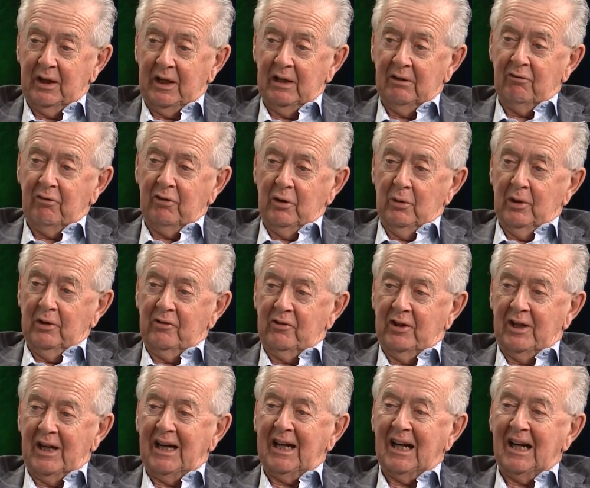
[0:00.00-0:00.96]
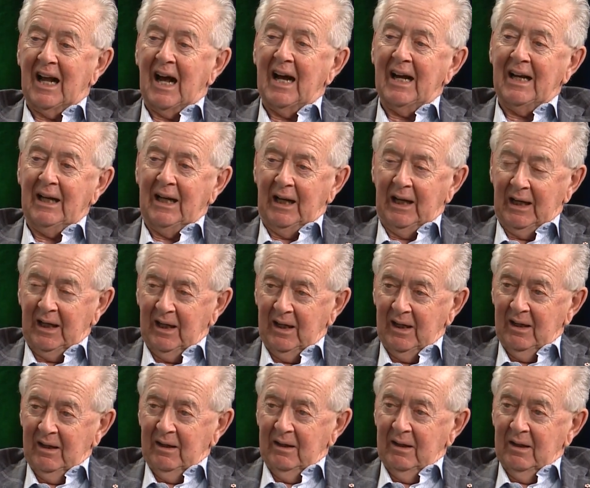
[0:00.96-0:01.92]
influence declining
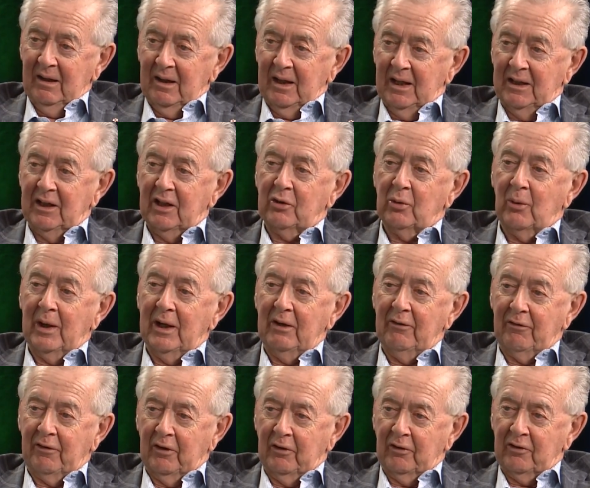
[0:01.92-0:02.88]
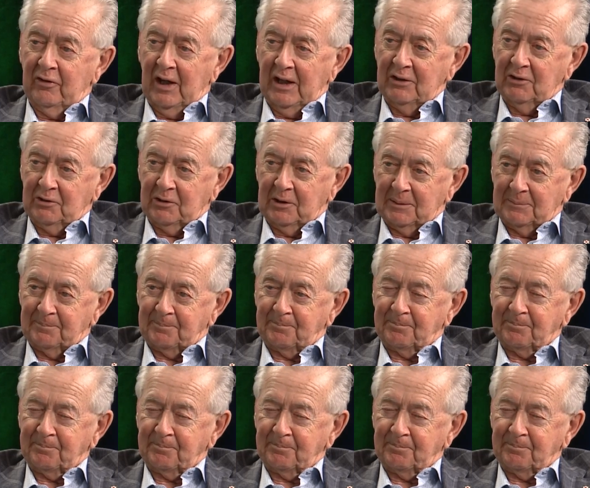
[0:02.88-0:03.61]
in the 21st century.